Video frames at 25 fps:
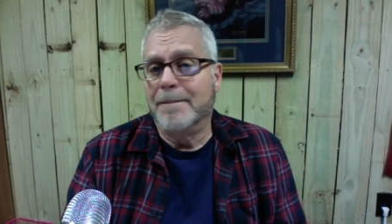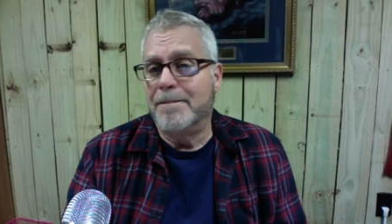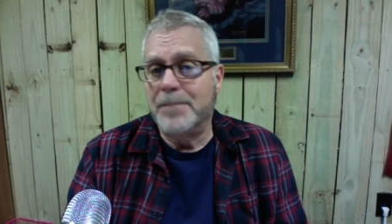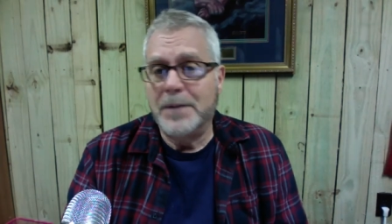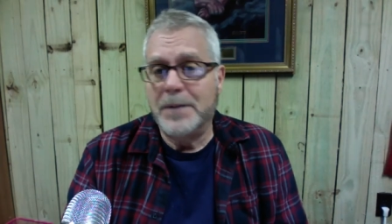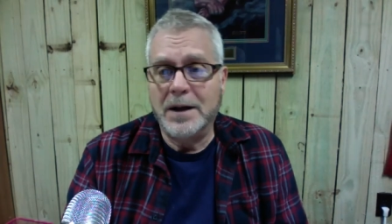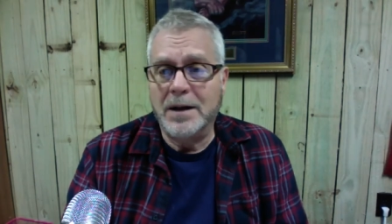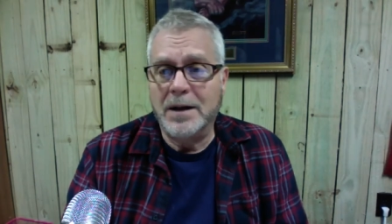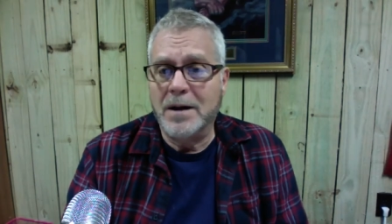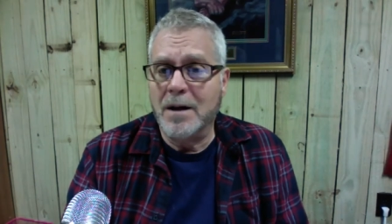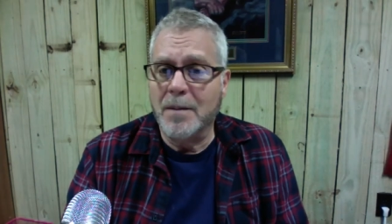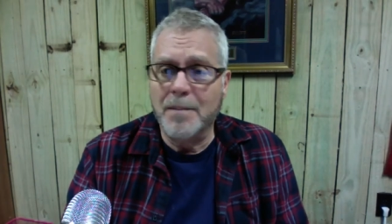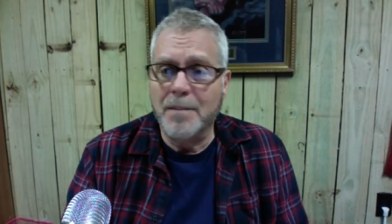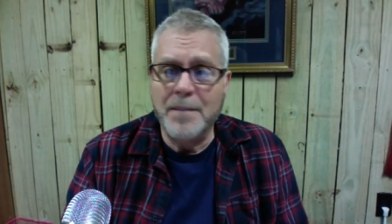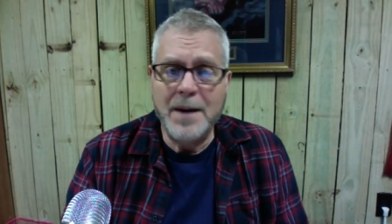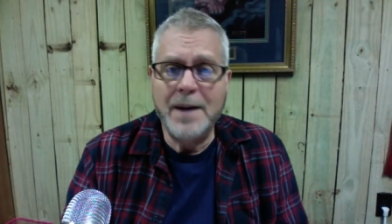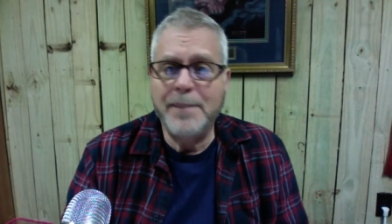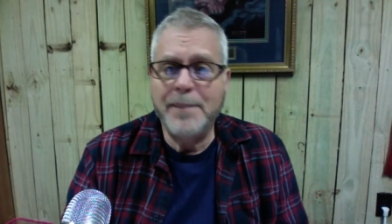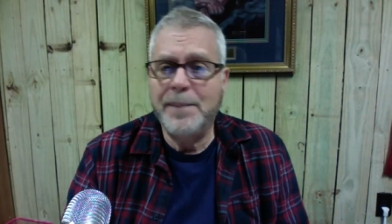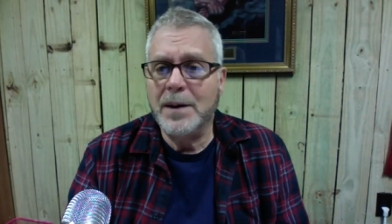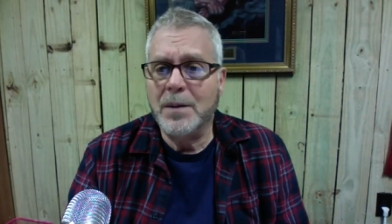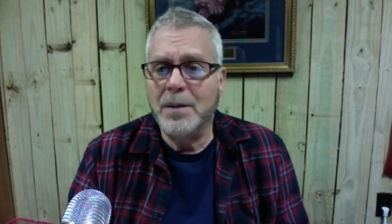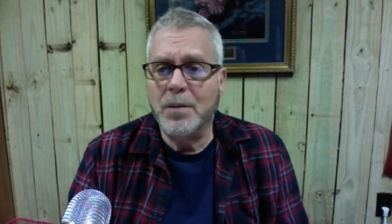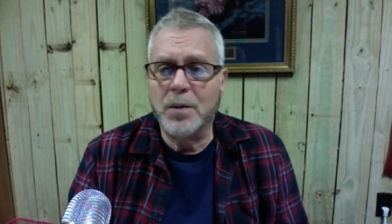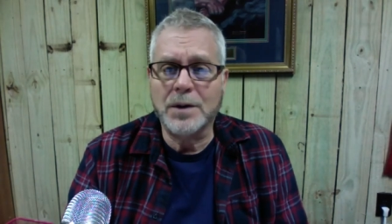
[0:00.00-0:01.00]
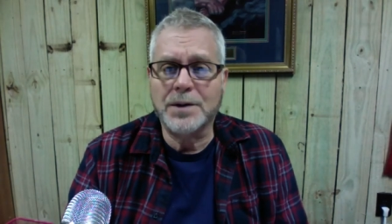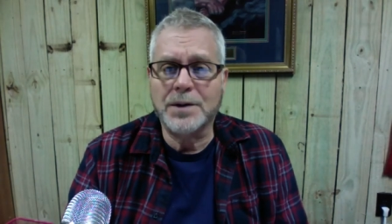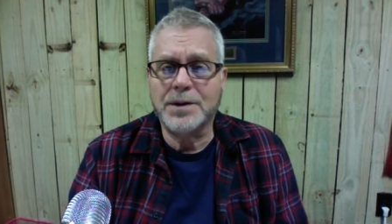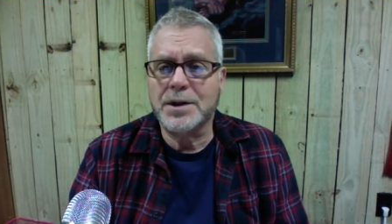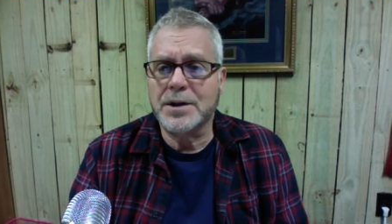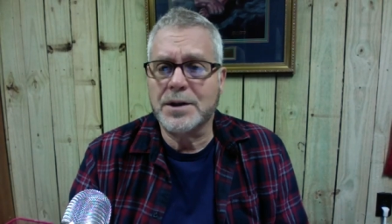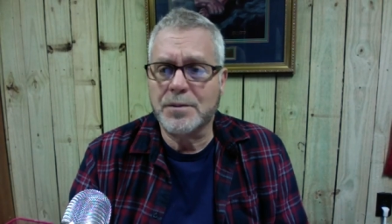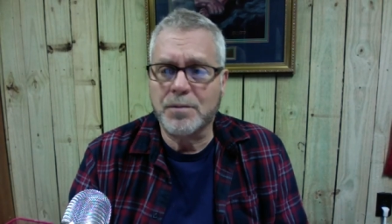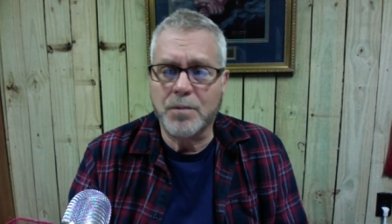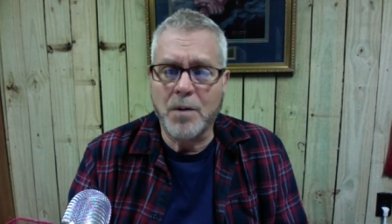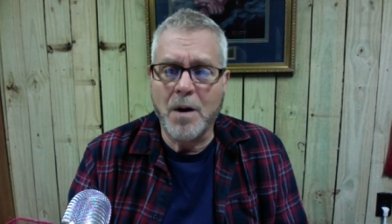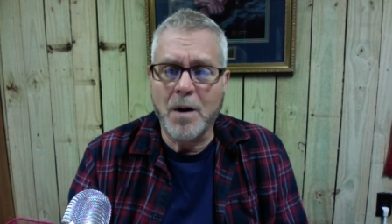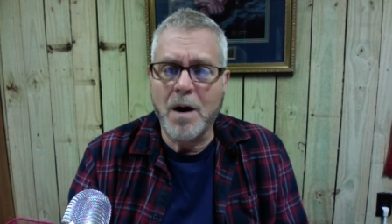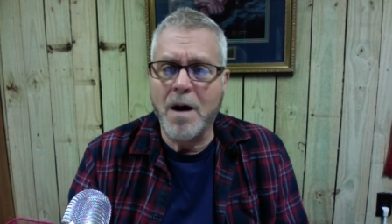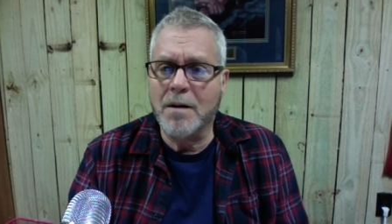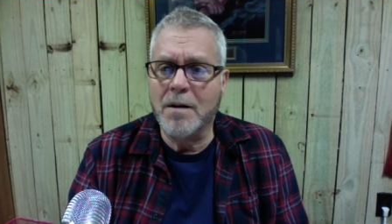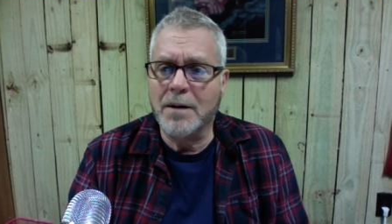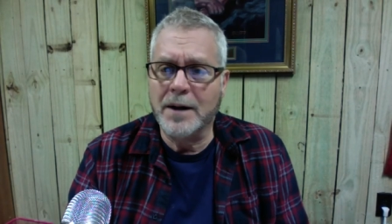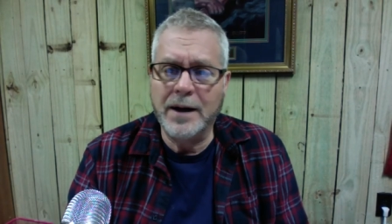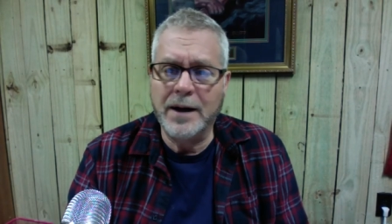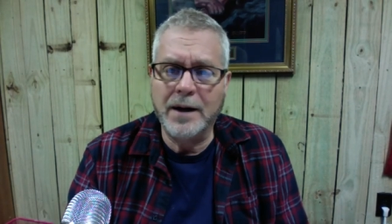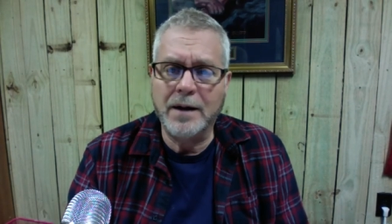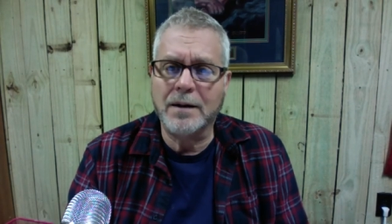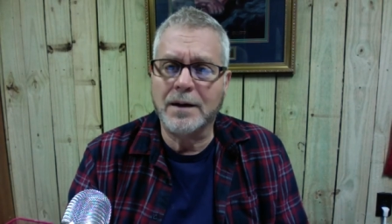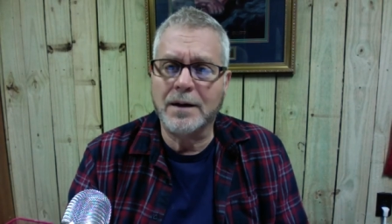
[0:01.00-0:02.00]
you know, maybe we're just wrong
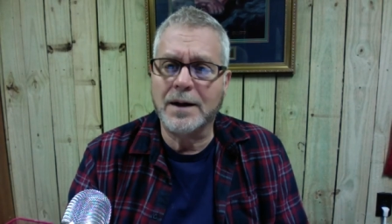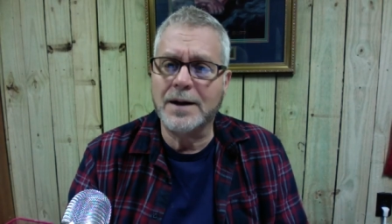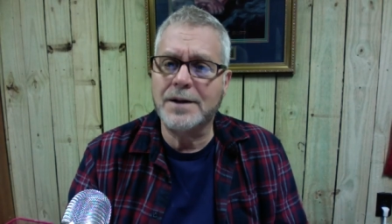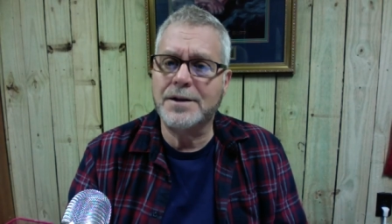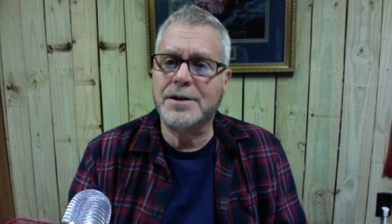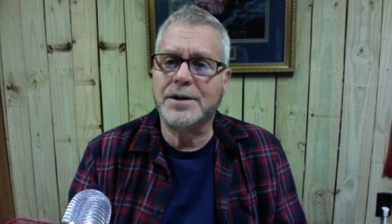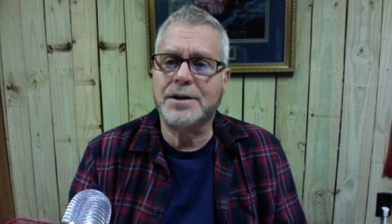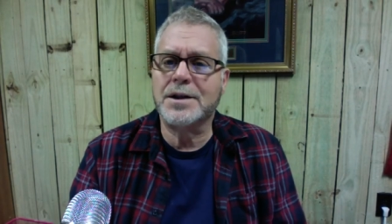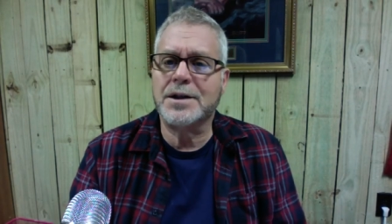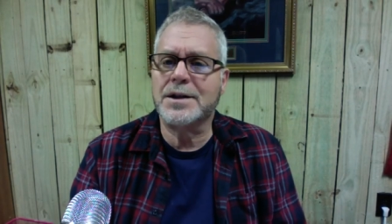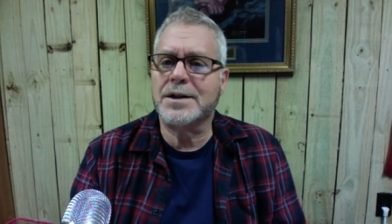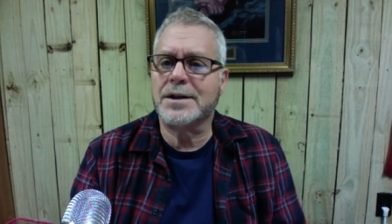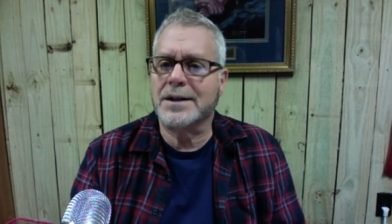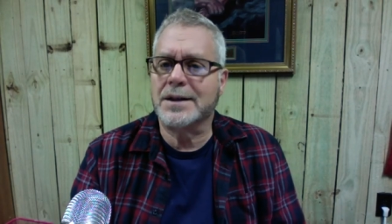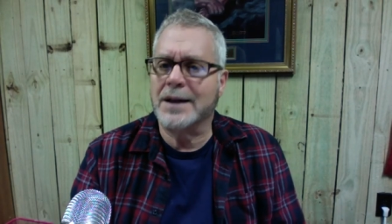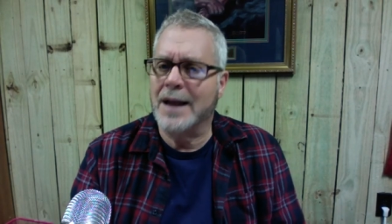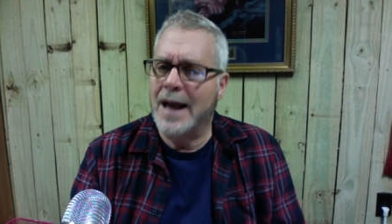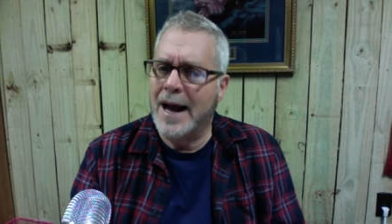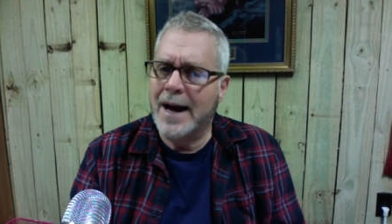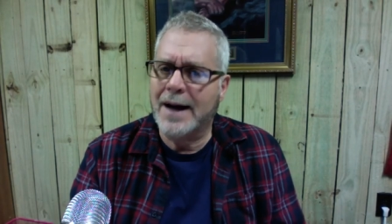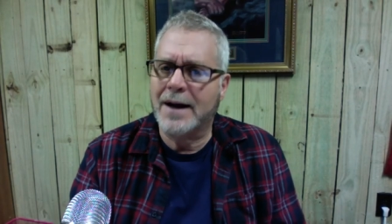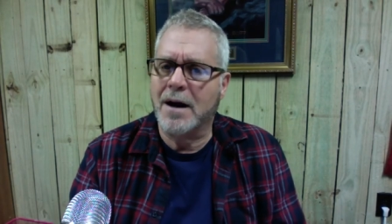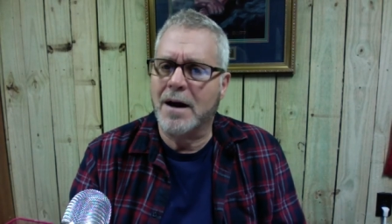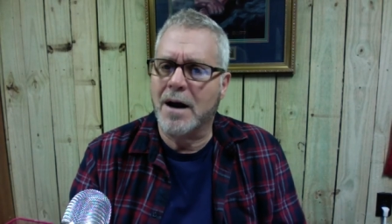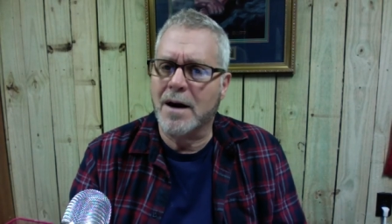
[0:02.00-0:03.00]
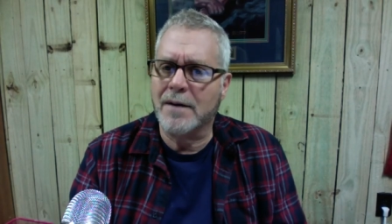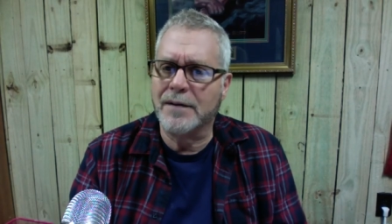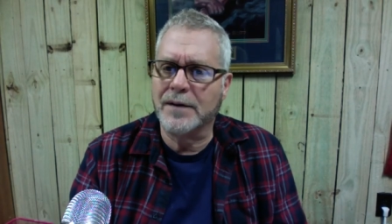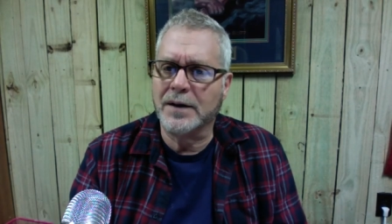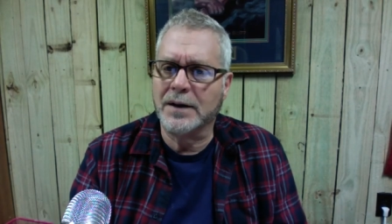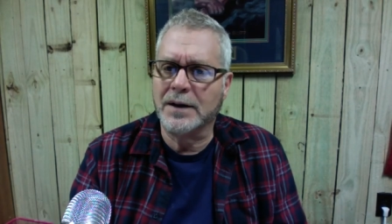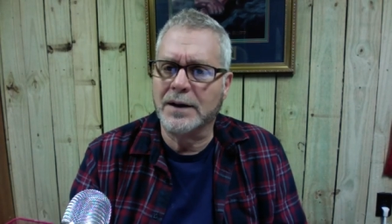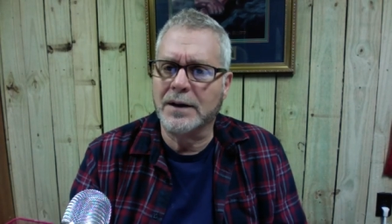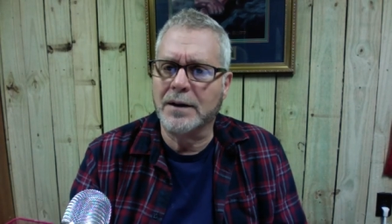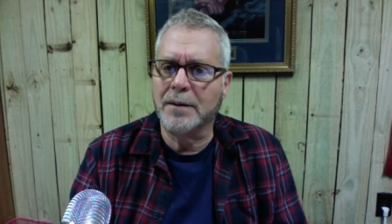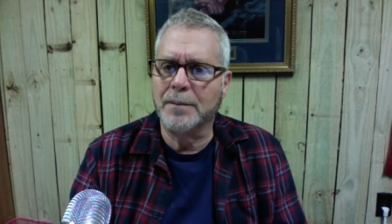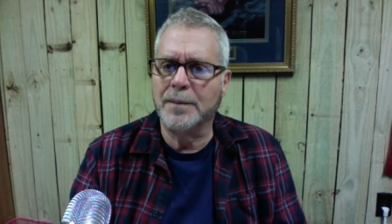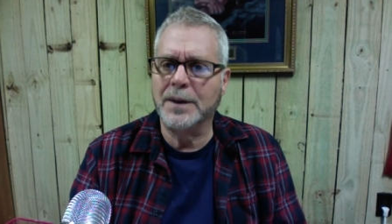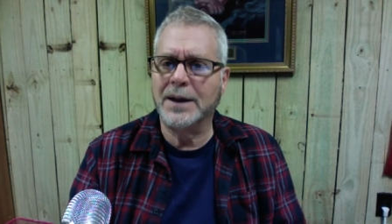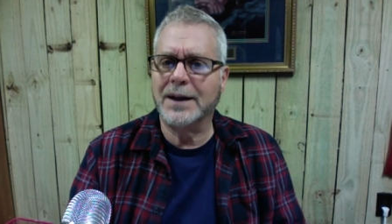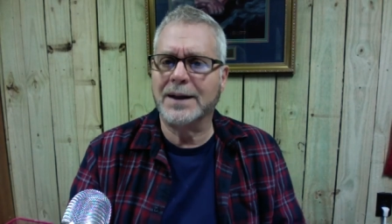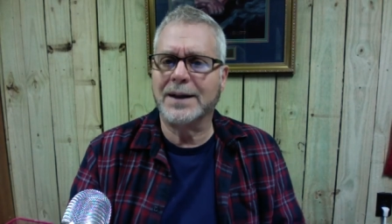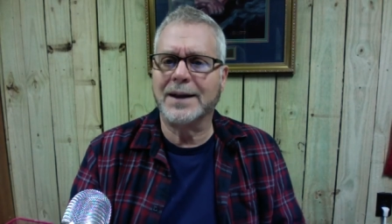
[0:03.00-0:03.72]
here. Let's just slack off a little bit.